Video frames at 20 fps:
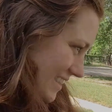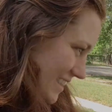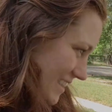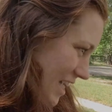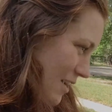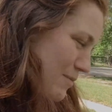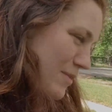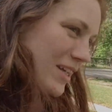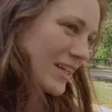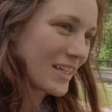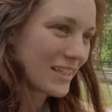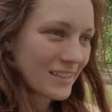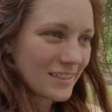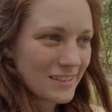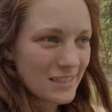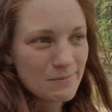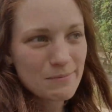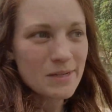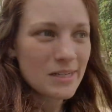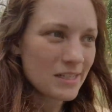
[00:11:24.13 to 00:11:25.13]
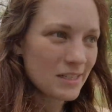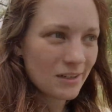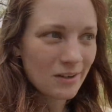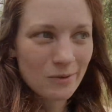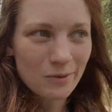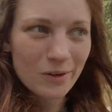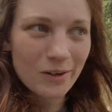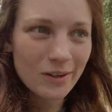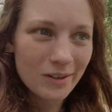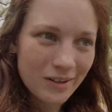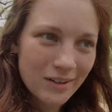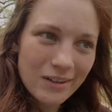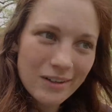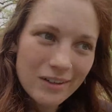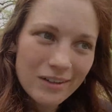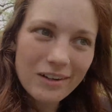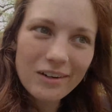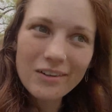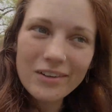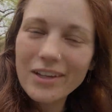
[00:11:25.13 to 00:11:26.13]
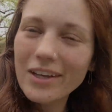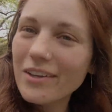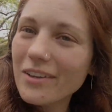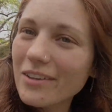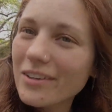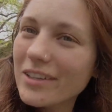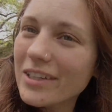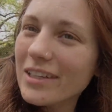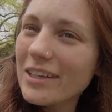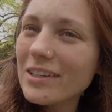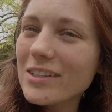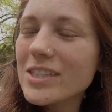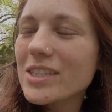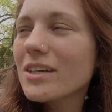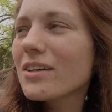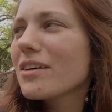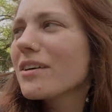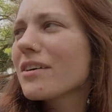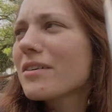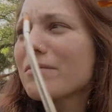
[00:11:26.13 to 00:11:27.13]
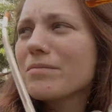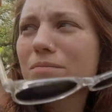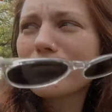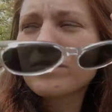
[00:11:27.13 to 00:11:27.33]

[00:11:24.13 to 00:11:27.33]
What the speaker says: I mean, depending on where all the other cleanouts are.